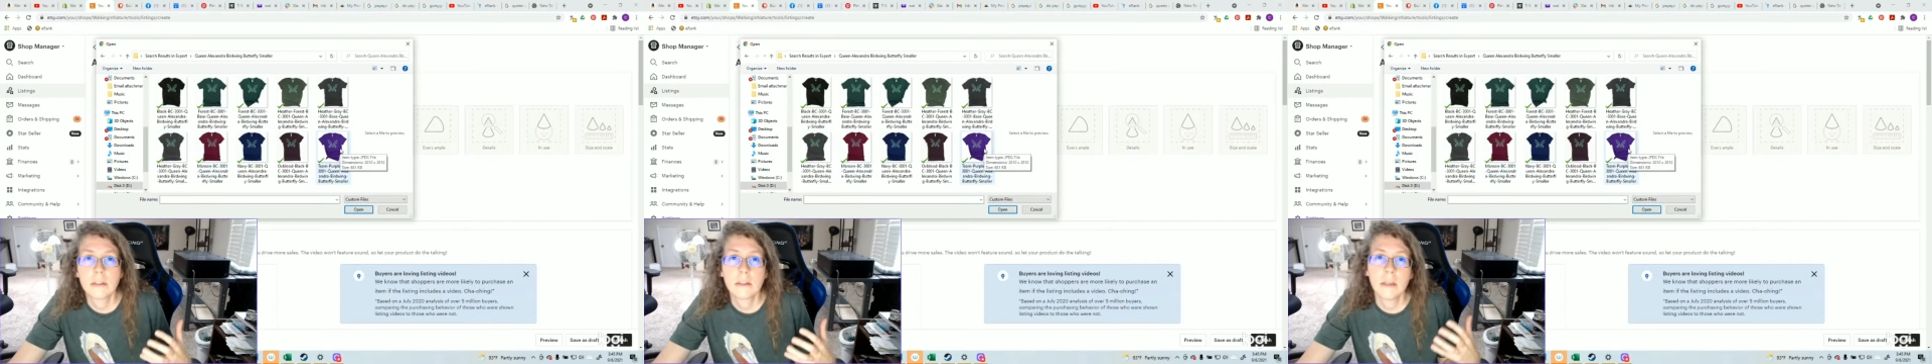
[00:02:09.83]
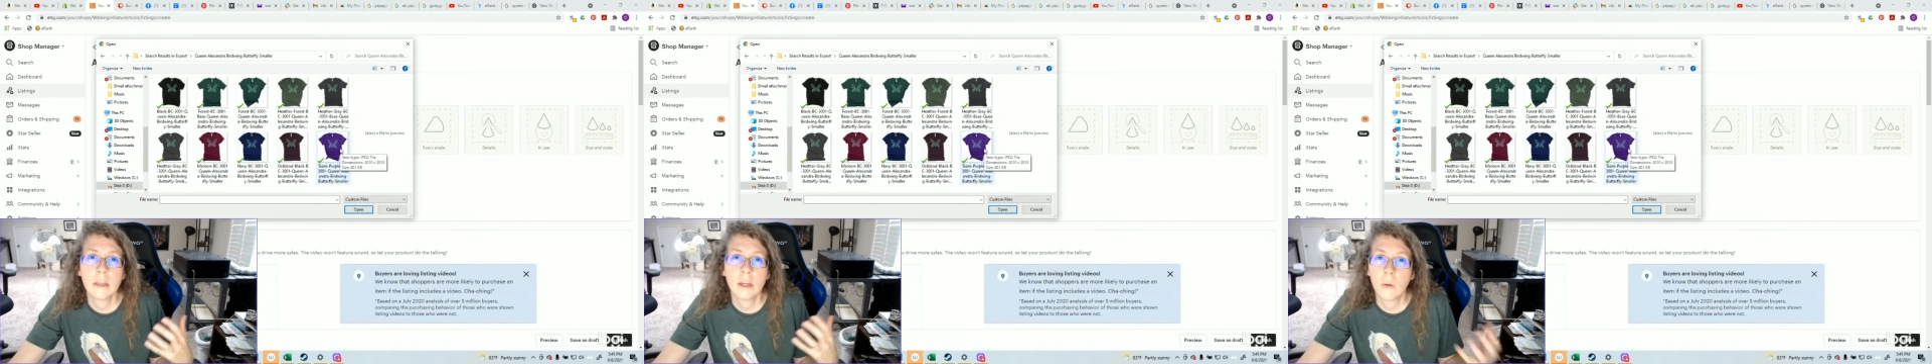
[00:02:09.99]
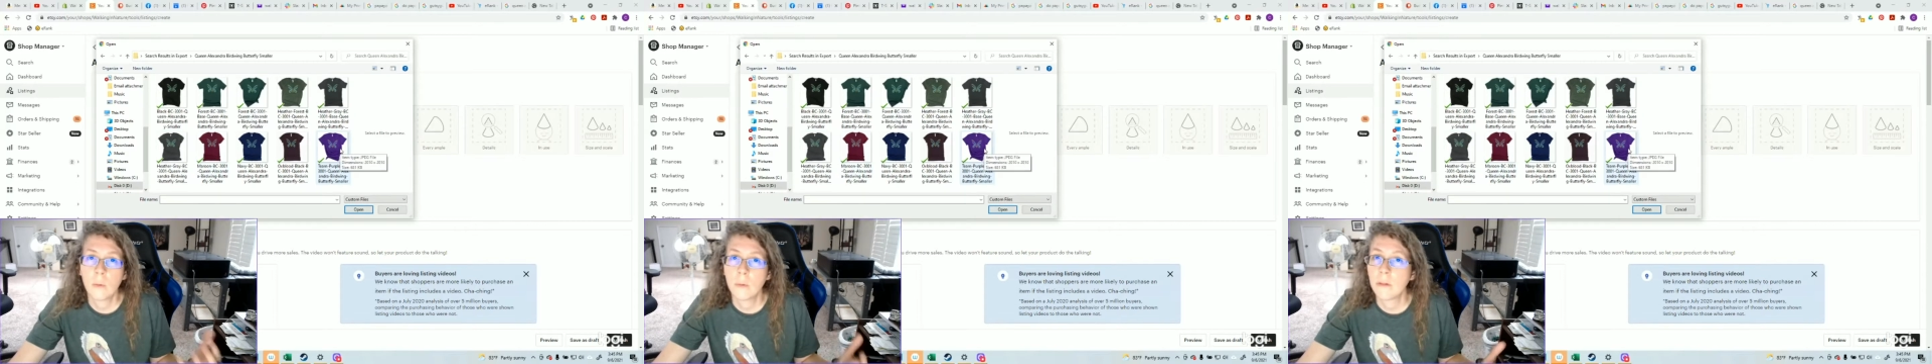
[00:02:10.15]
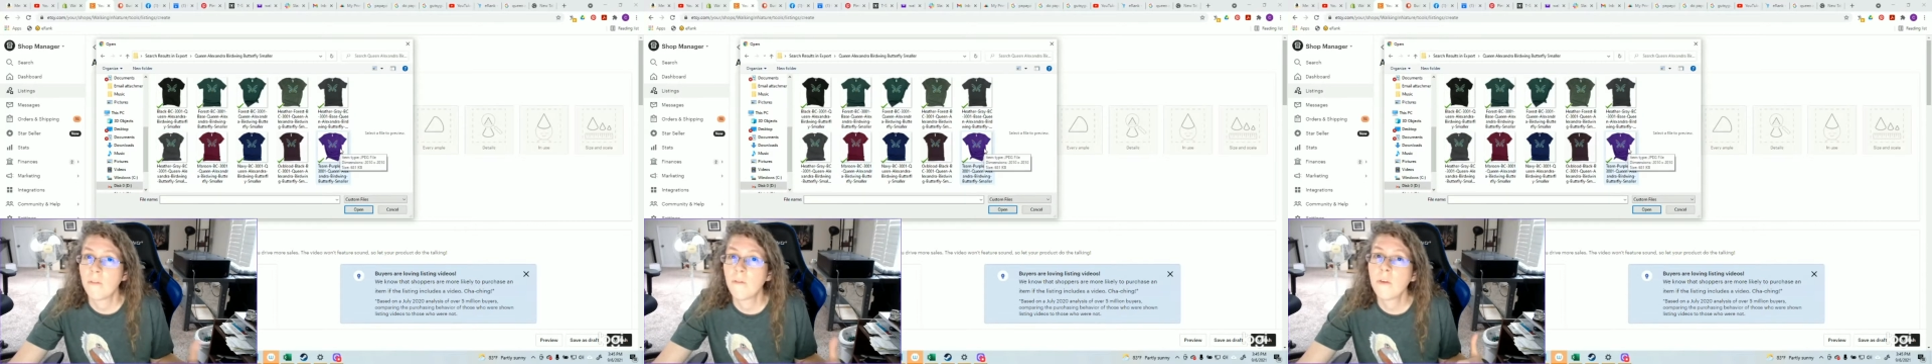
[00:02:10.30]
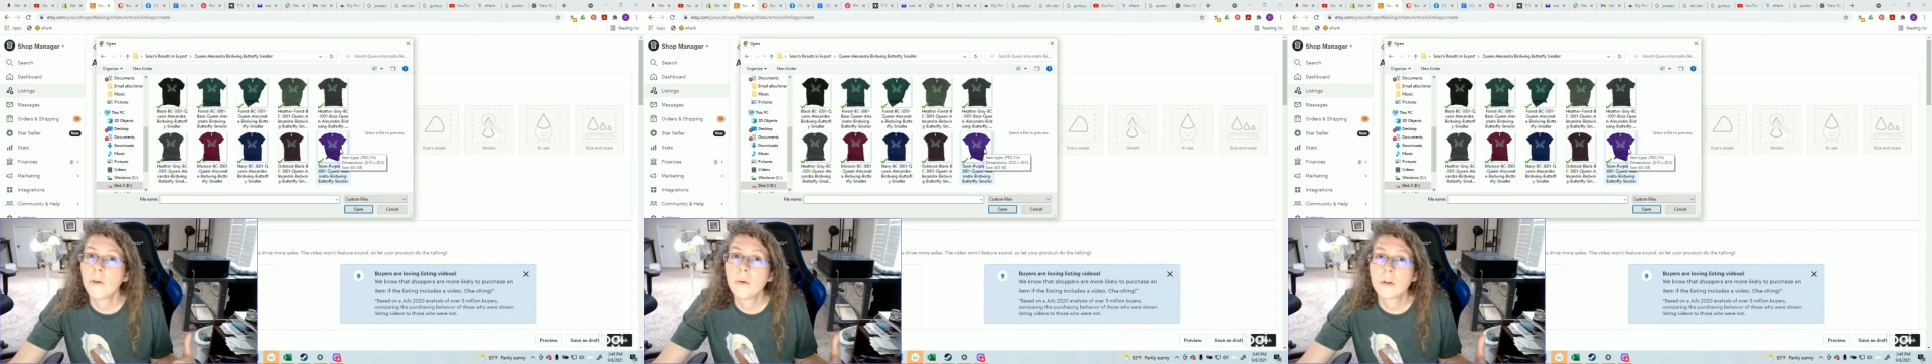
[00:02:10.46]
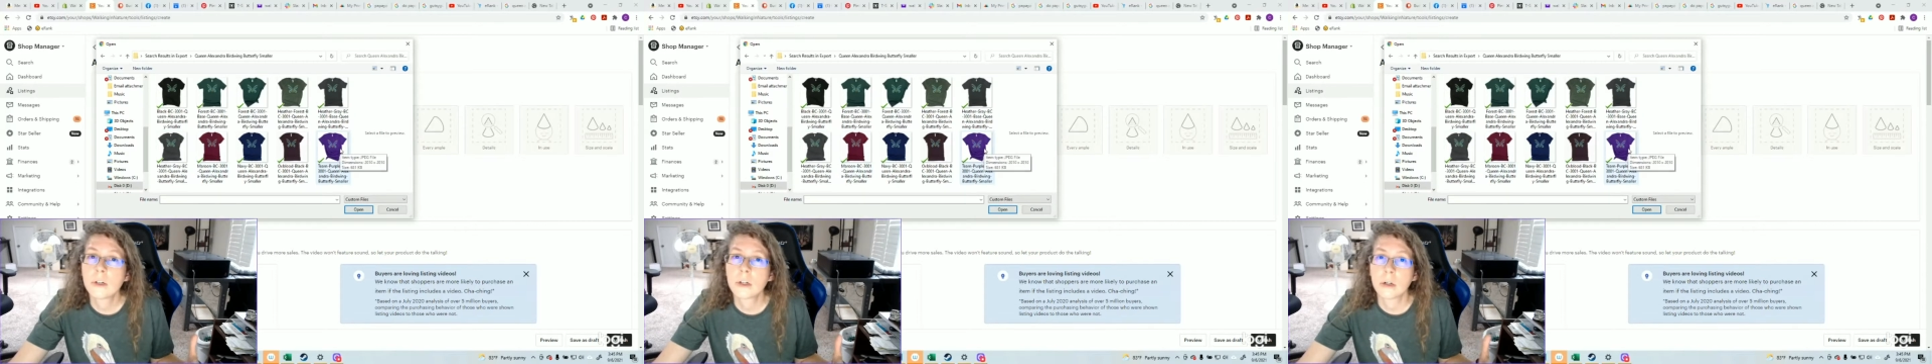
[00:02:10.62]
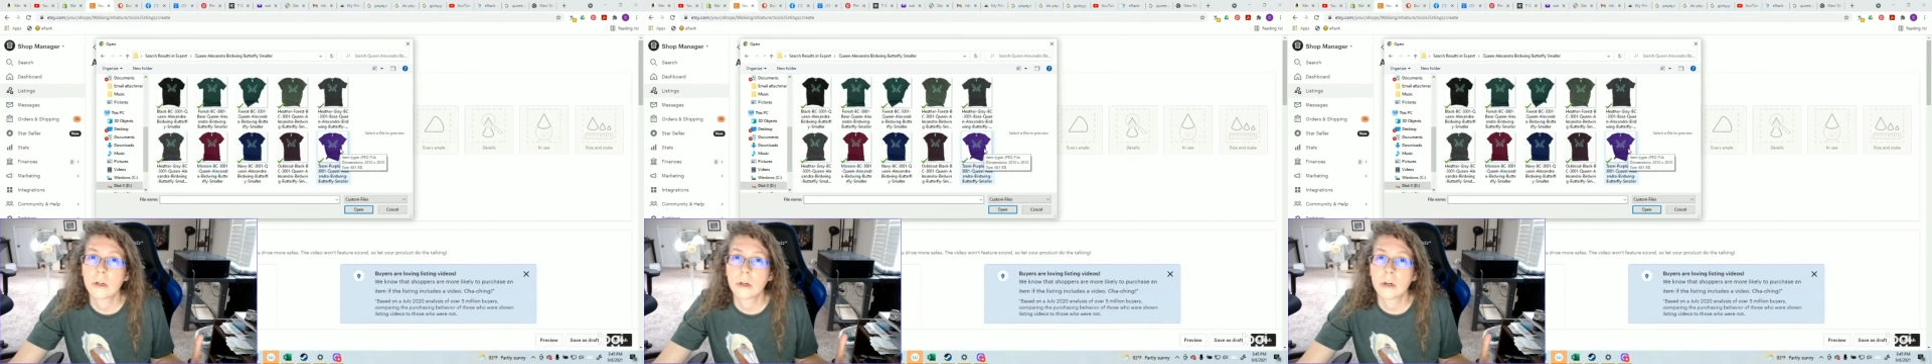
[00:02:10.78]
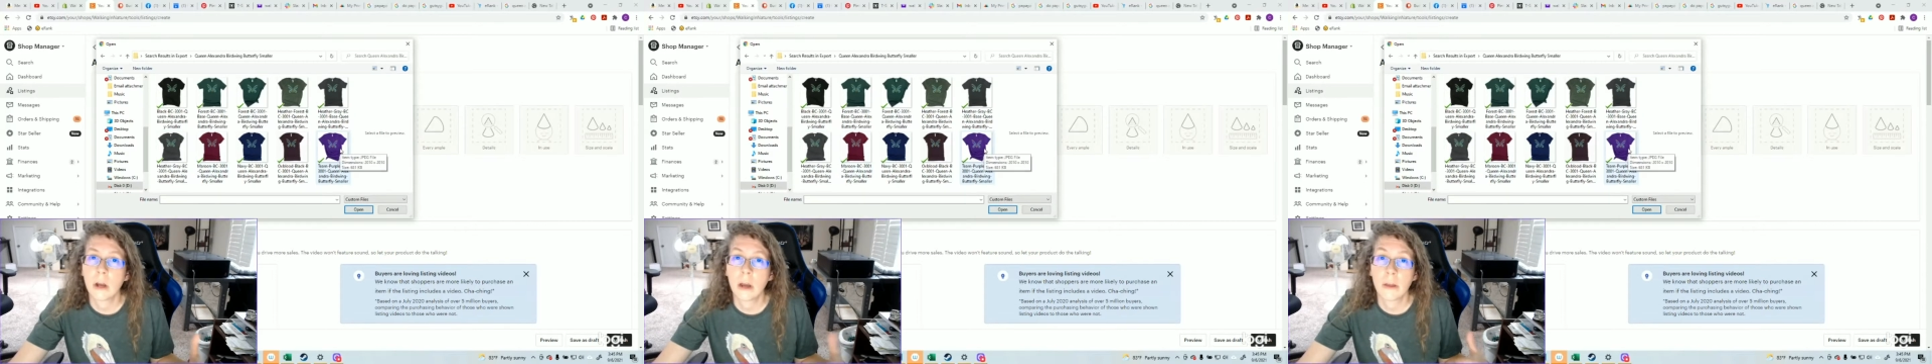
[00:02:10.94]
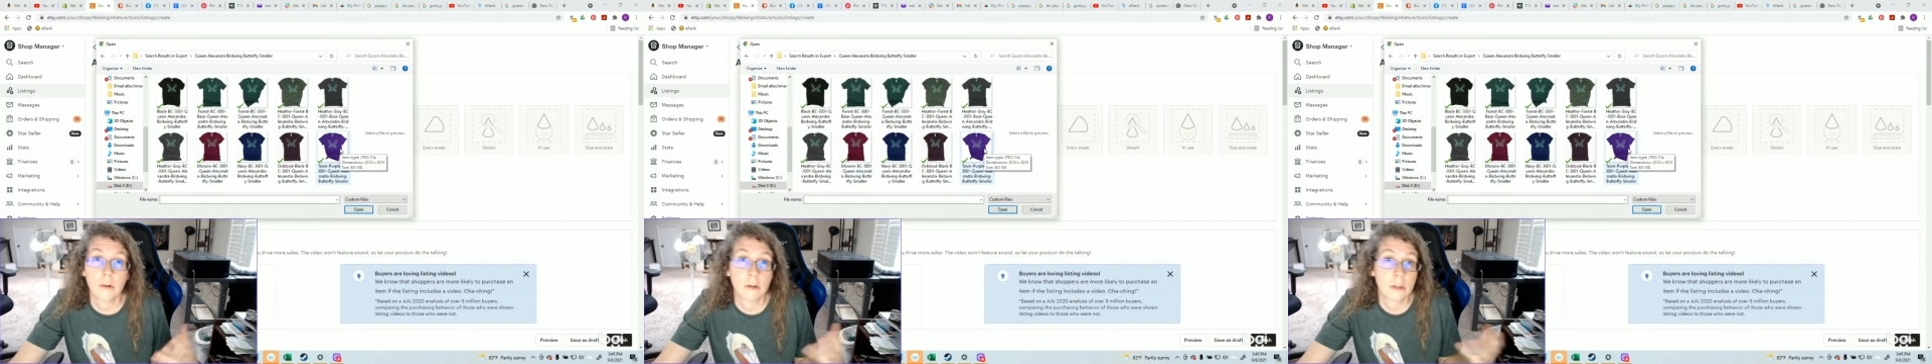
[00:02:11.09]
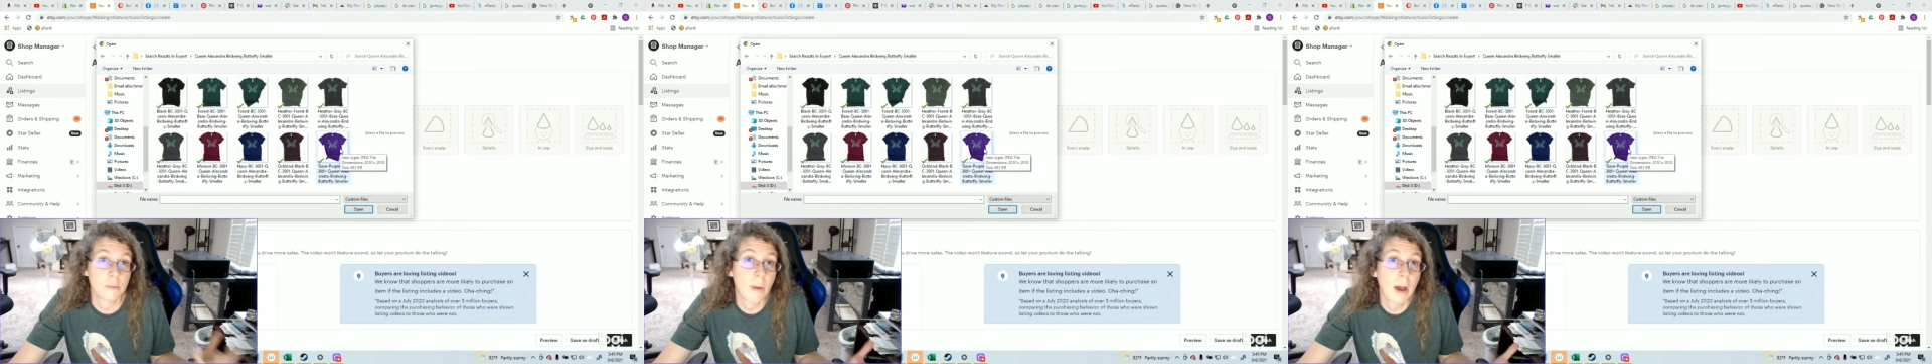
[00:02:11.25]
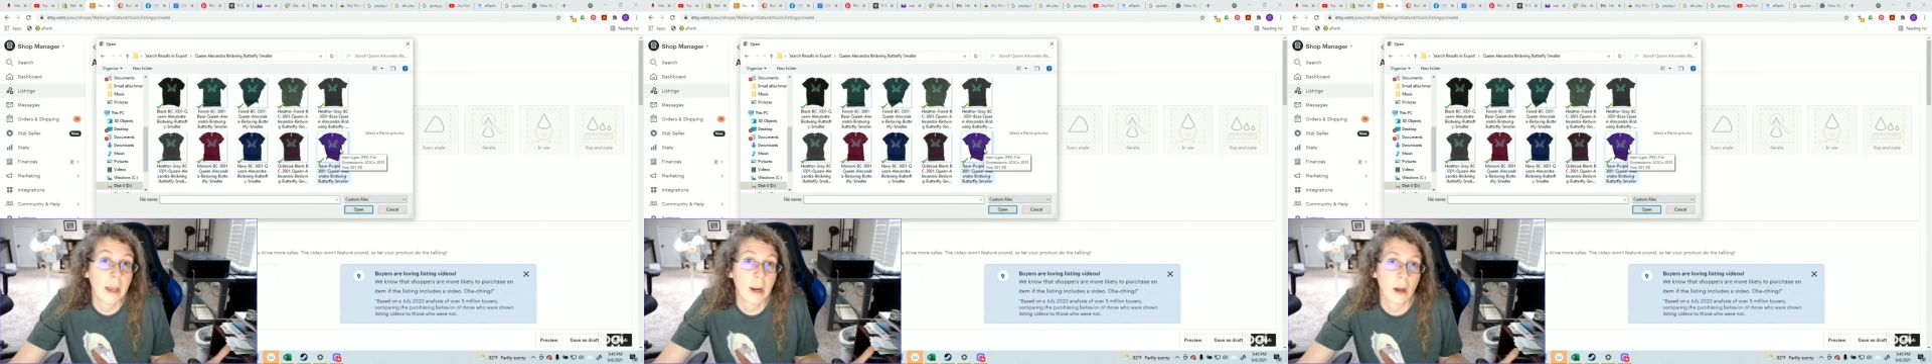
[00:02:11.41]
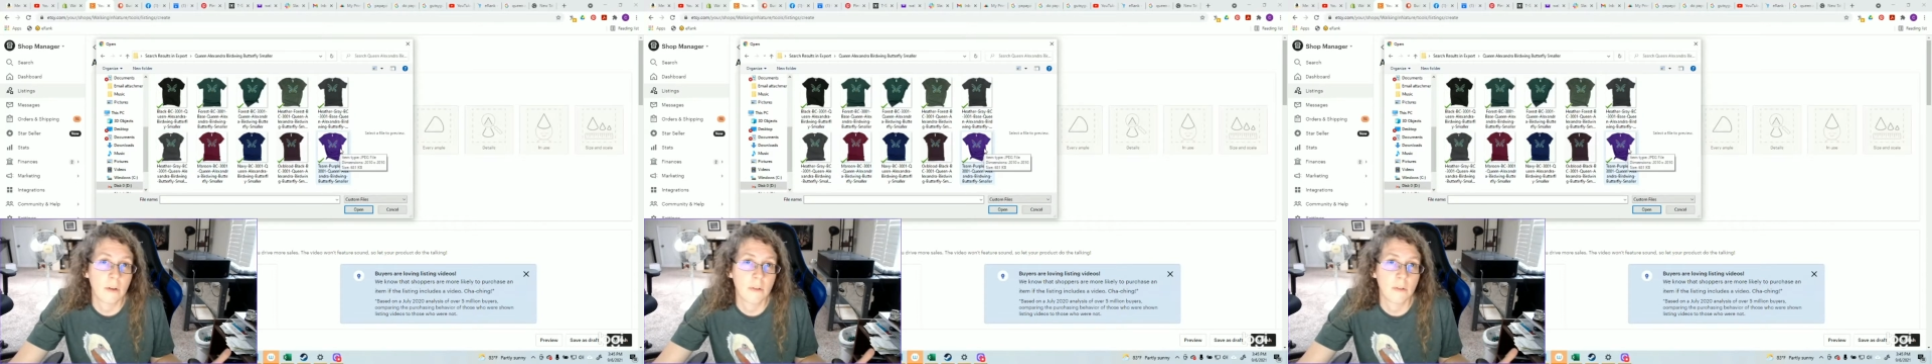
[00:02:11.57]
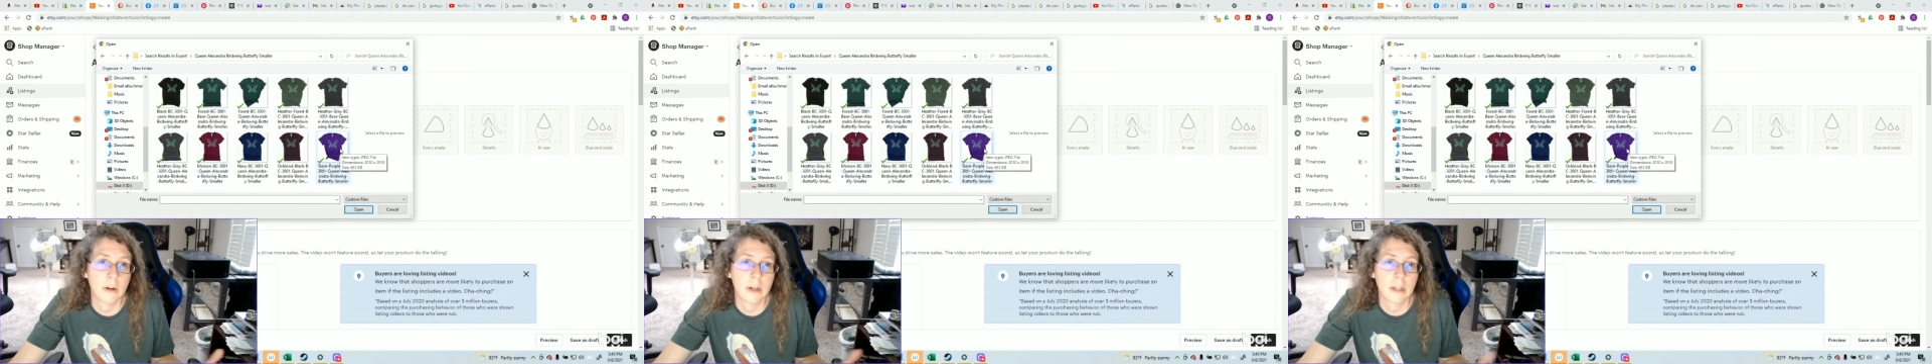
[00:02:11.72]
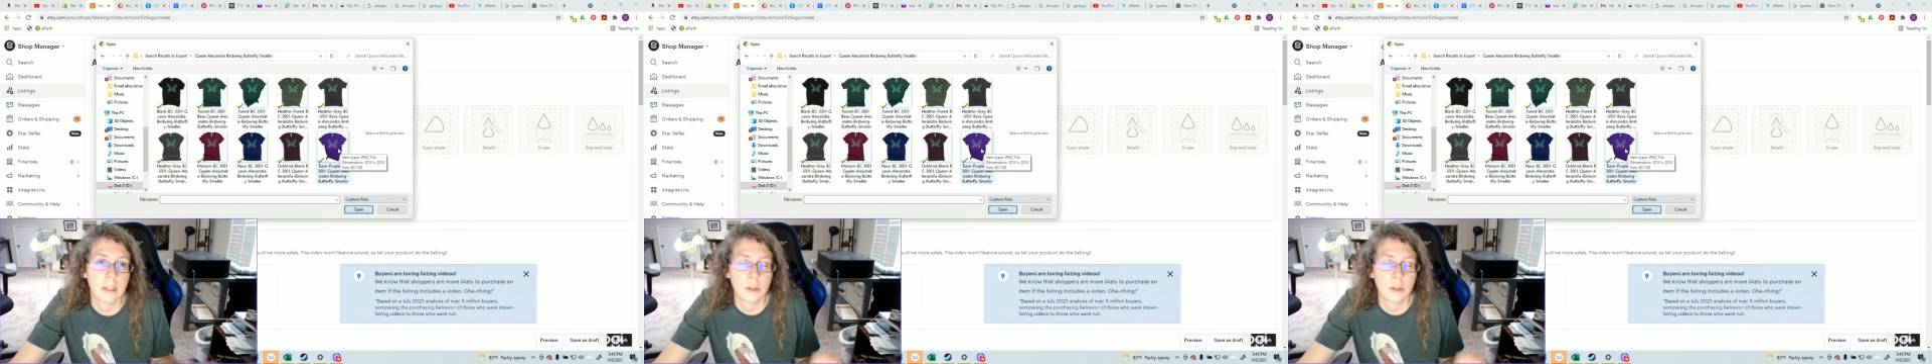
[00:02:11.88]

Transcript: in the future others might offer it.